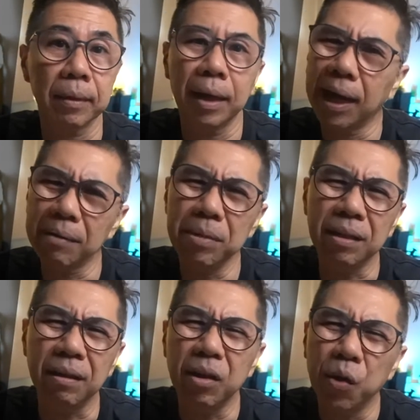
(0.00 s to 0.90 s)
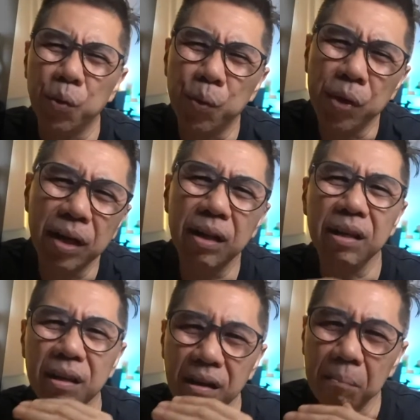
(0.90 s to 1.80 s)
I mean,
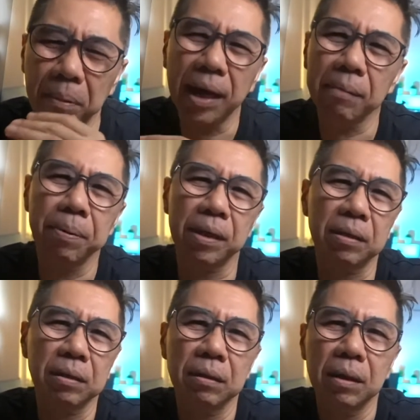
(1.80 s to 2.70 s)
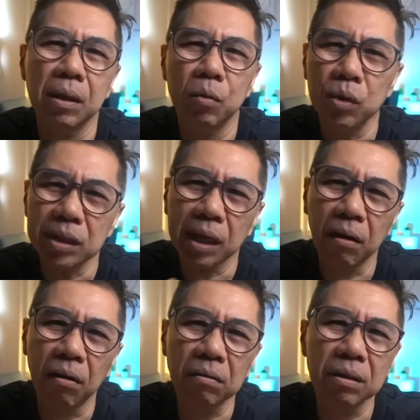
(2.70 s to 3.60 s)
really a blank page, which I
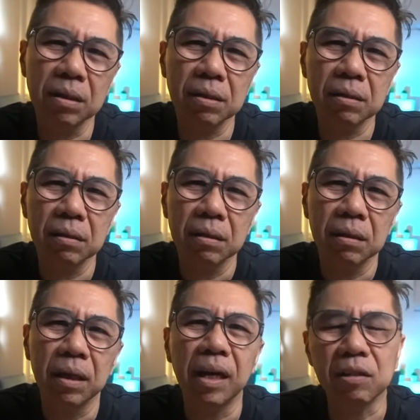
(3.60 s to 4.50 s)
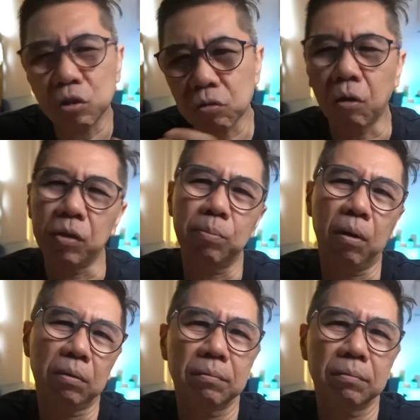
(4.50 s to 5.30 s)
call this a storyboard.